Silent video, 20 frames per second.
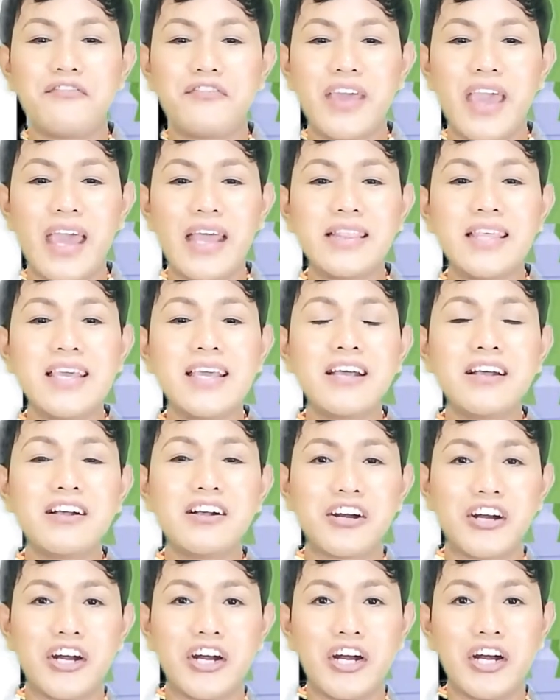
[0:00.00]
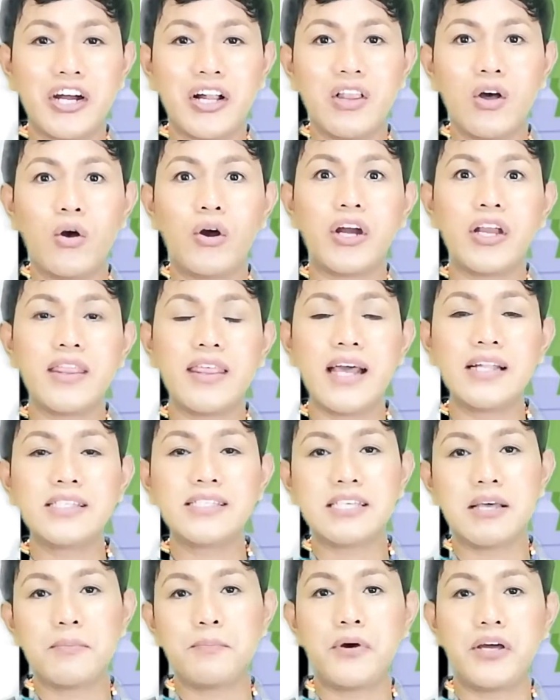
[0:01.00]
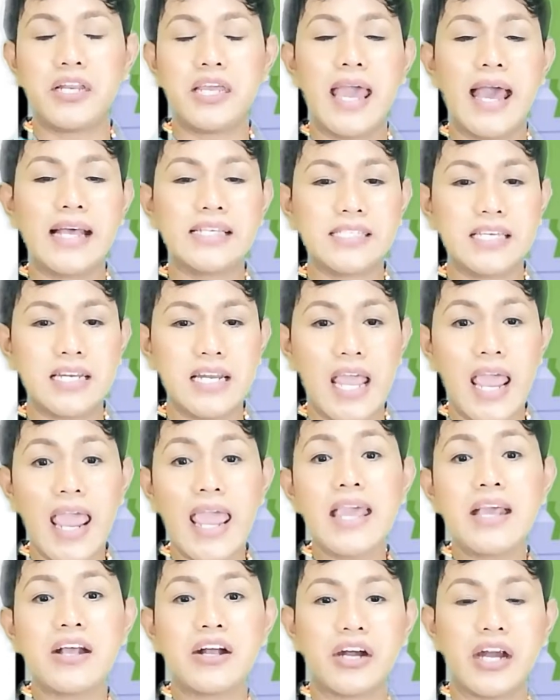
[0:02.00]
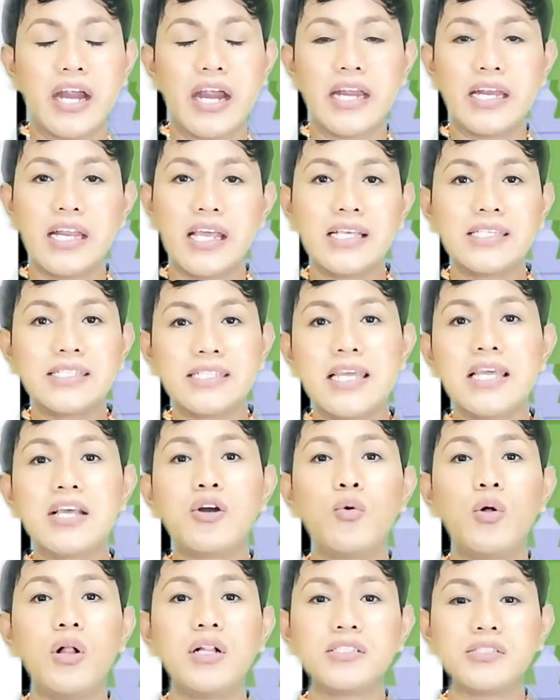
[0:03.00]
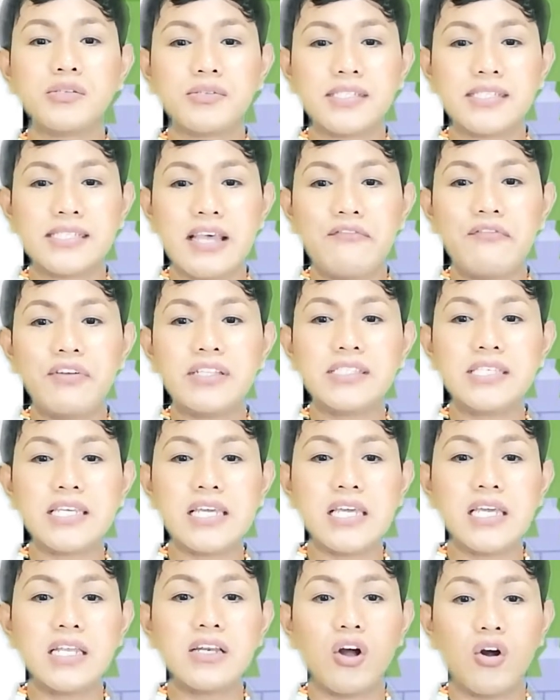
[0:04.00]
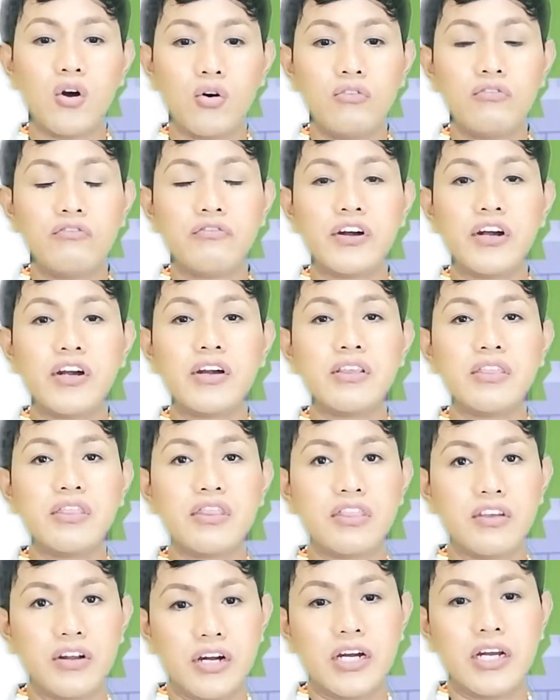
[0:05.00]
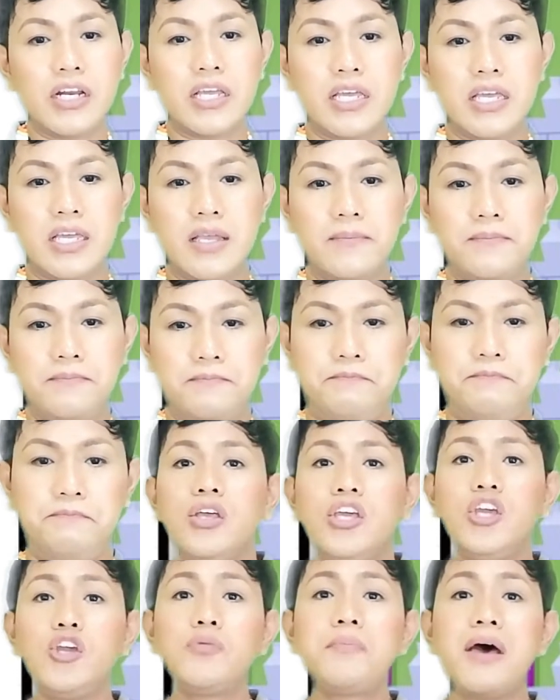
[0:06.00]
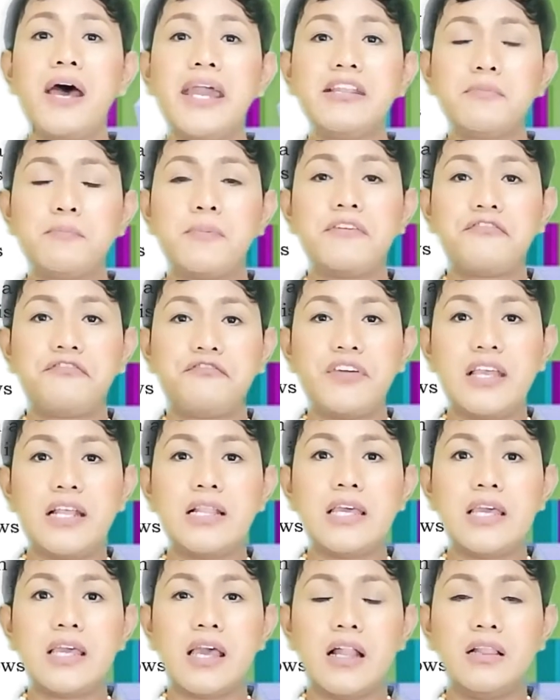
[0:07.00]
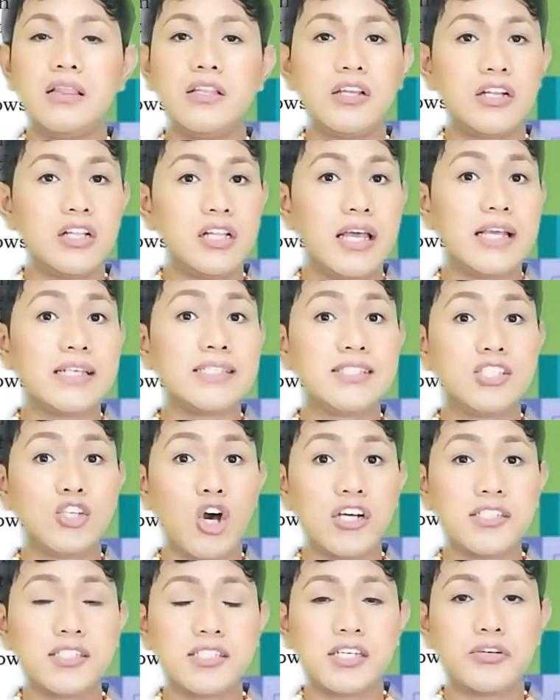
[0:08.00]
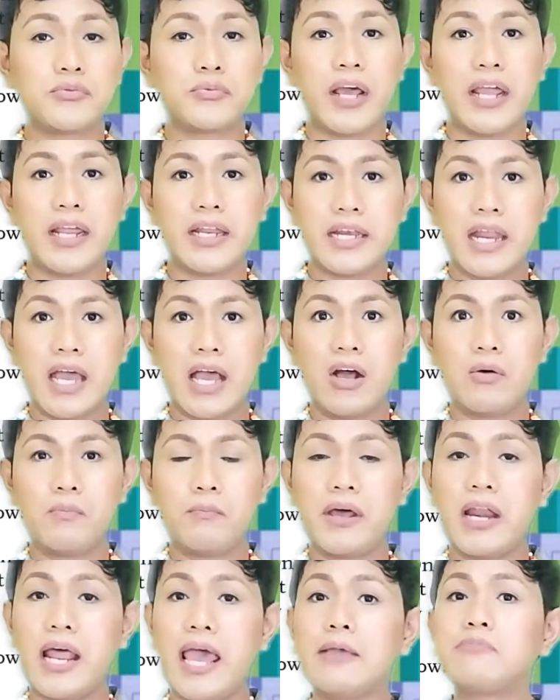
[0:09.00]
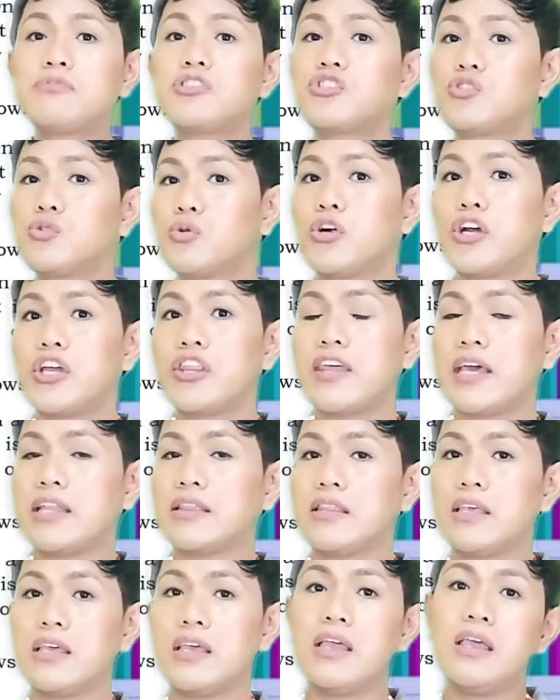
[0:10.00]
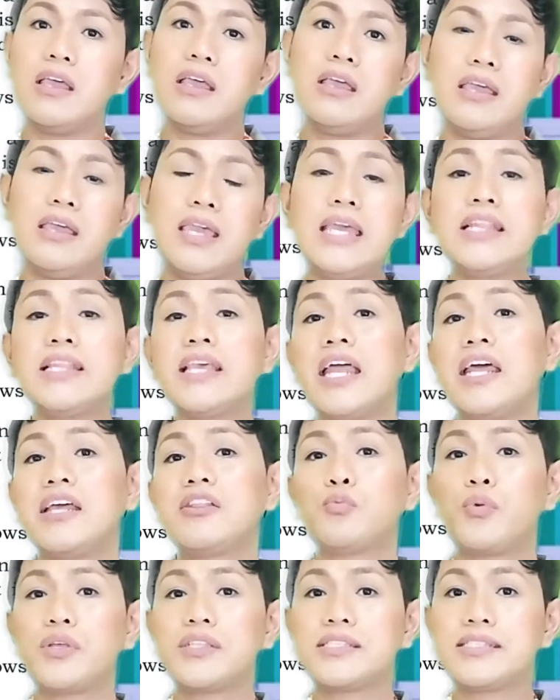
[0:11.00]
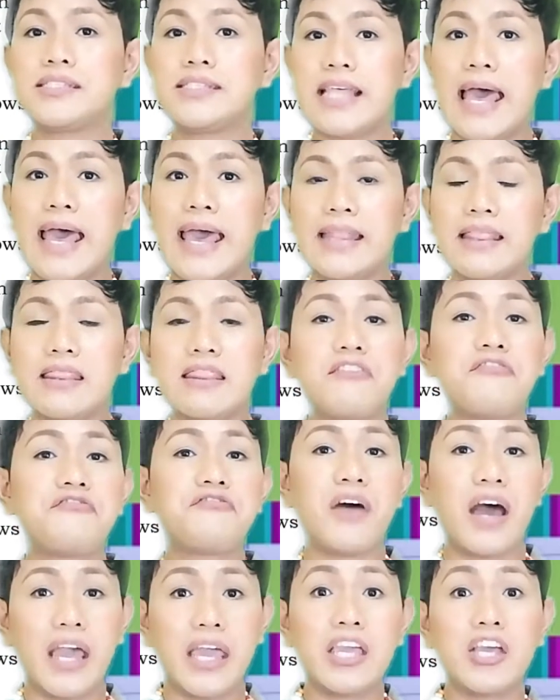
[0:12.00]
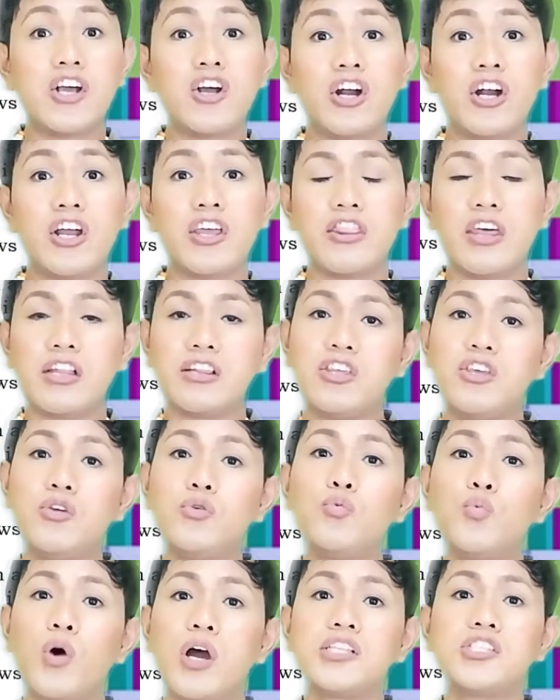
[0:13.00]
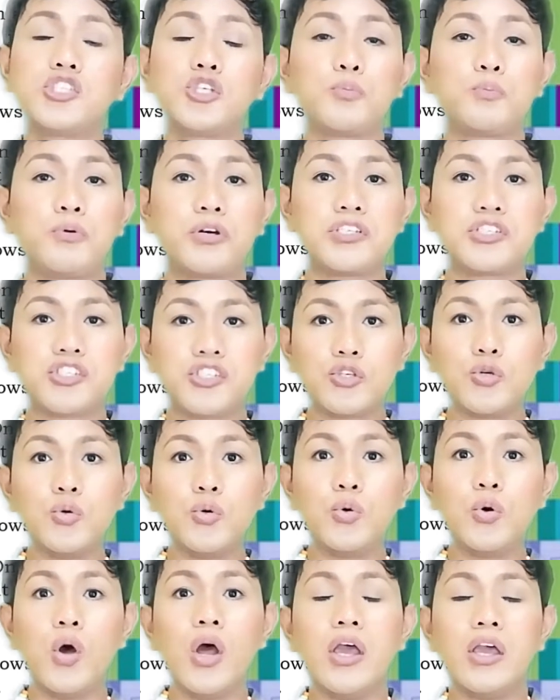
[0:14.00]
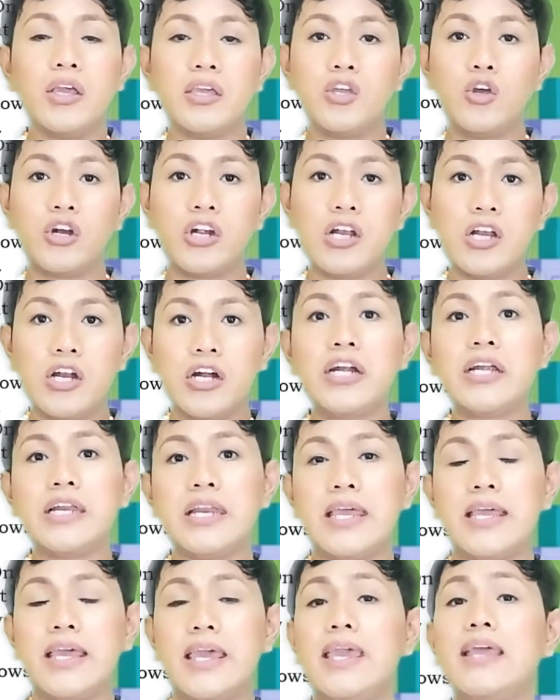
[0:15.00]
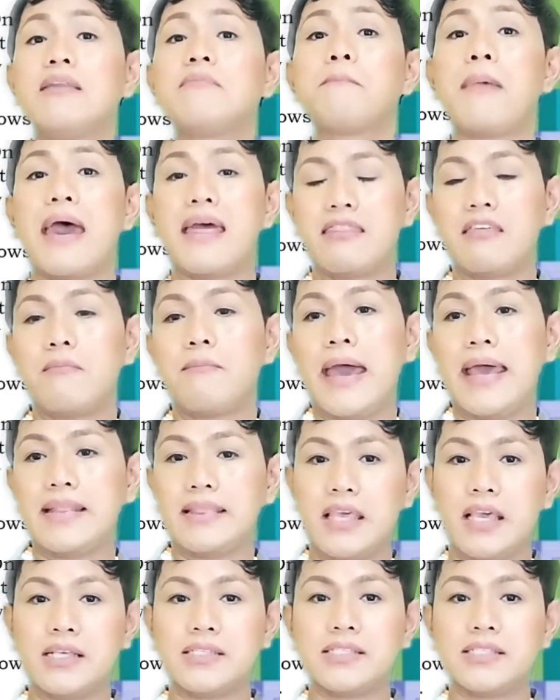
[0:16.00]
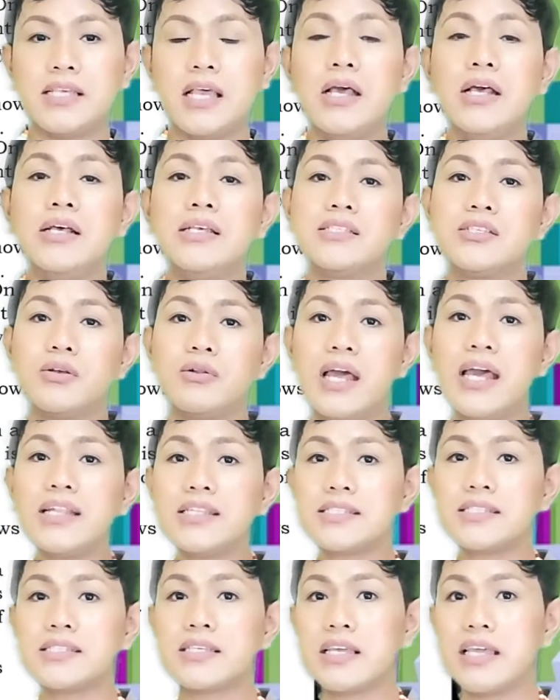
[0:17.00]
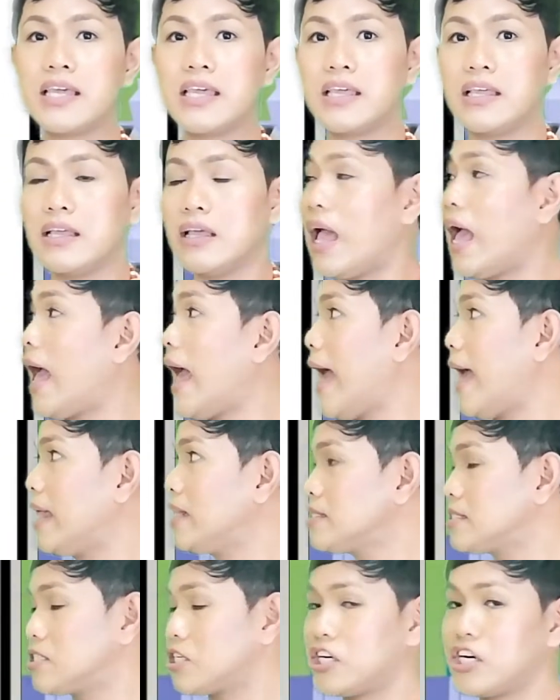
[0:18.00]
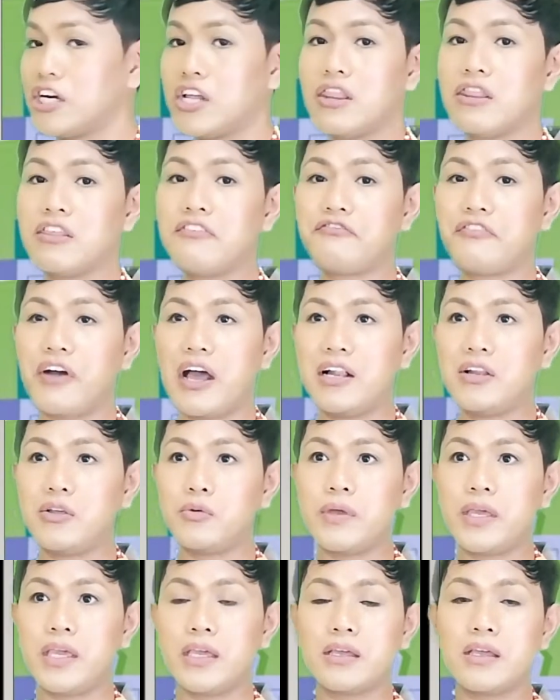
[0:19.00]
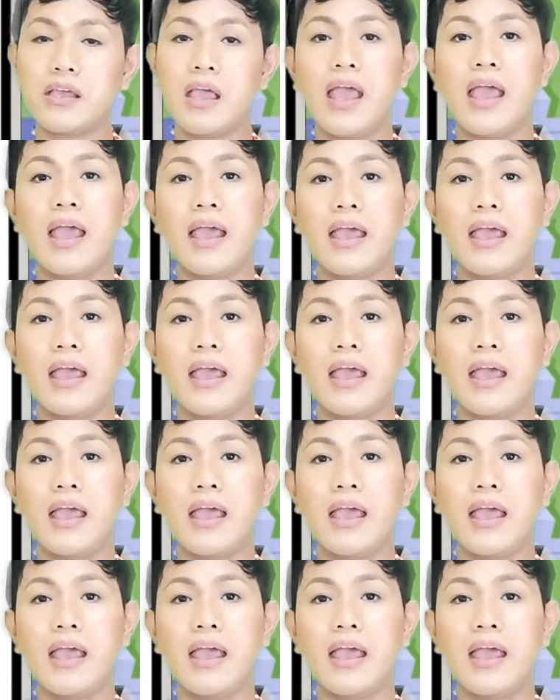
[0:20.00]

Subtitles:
of getting a girl or that somebody has an A grade is equal to 17 over 30. You might be feeling a little exhausted right now, but I'm sure that it cannot withstand the vigor that you want to pursue your learning in mathematics. So let's answer the following